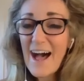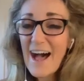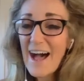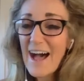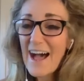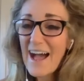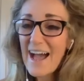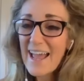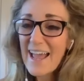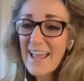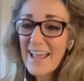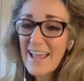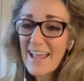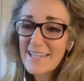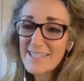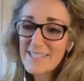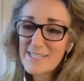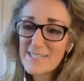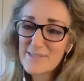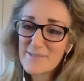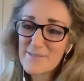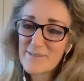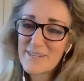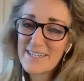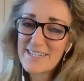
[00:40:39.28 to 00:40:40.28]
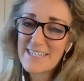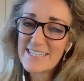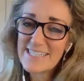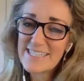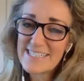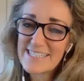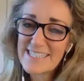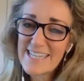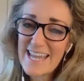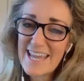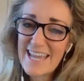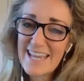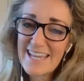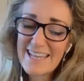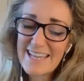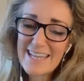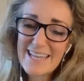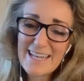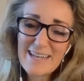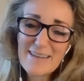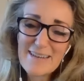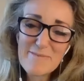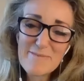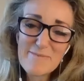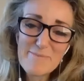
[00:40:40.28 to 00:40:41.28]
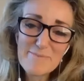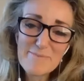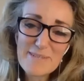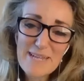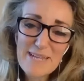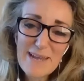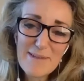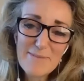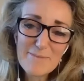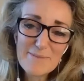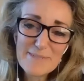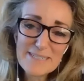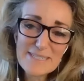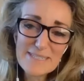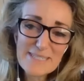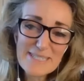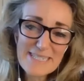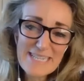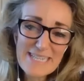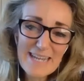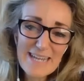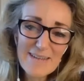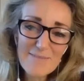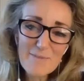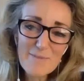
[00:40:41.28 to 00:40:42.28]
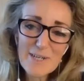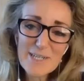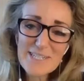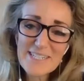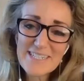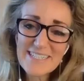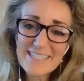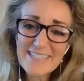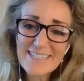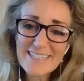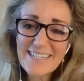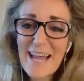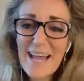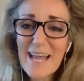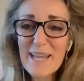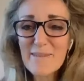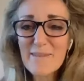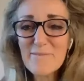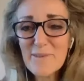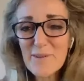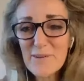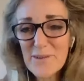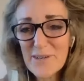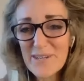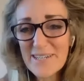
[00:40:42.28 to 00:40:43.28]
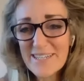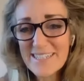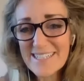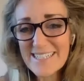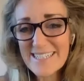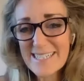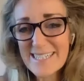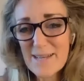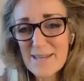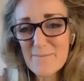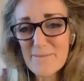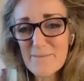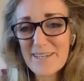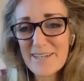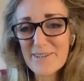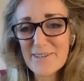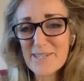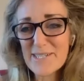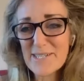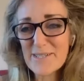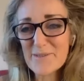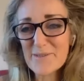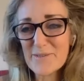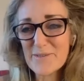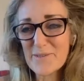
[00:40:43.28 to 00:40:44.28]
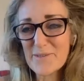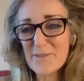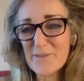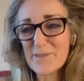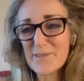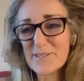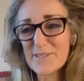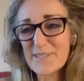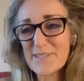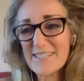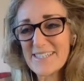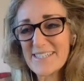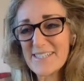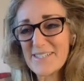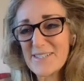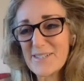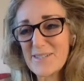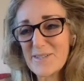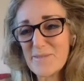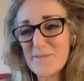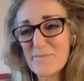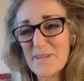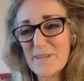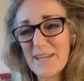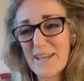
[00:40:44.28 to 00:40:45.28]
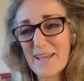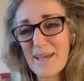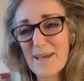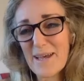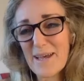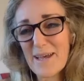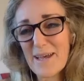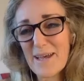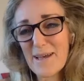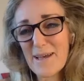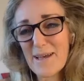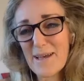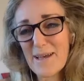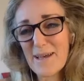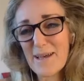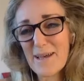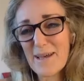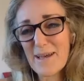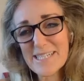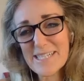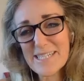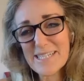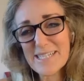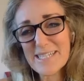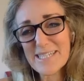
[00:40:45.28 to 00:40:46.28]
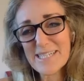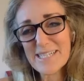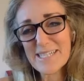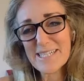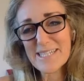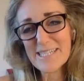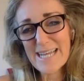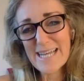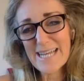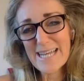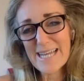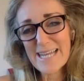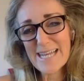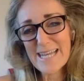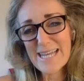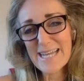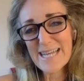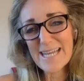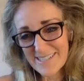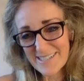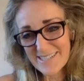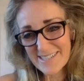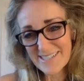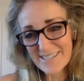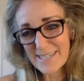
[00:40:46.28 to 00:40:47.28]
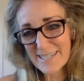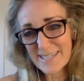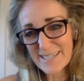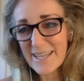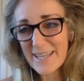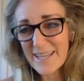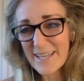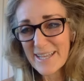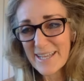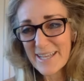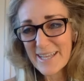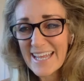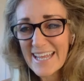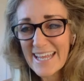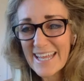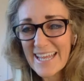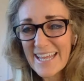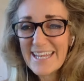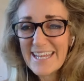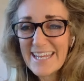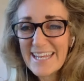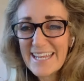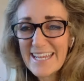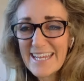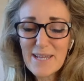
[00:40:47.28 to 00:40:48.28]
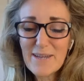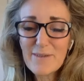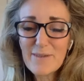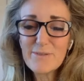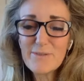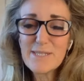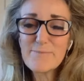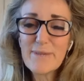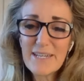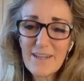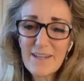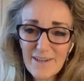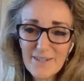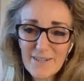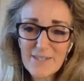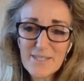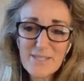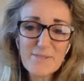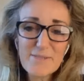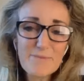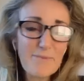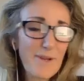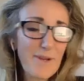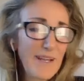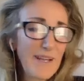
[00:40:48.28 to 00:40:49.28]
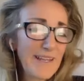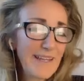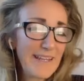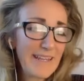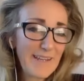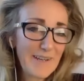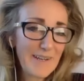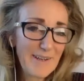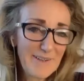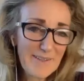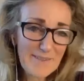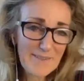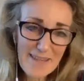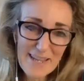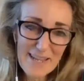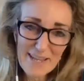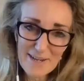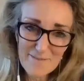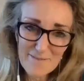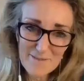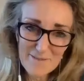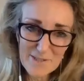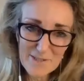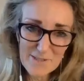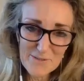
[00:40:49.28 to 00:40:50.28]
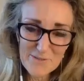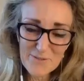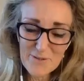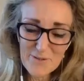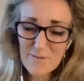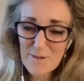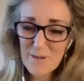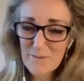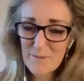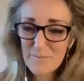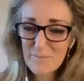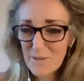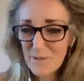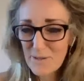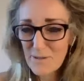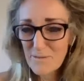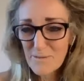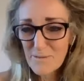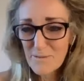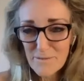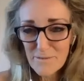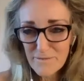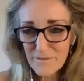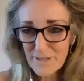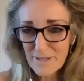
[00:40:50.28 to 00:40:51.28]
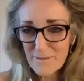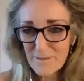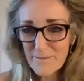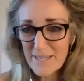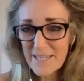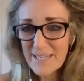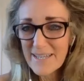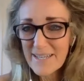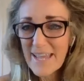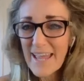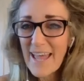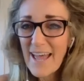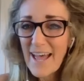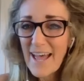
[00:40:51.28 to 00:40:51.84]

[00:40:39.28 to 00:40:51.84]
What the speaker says: I just want to say that Deb is saying, Marsha, I'm going to seminary school to become a chaplain. I start next month. Yesterday was my daughter's 1 year anniversary, beautiful Phoebe.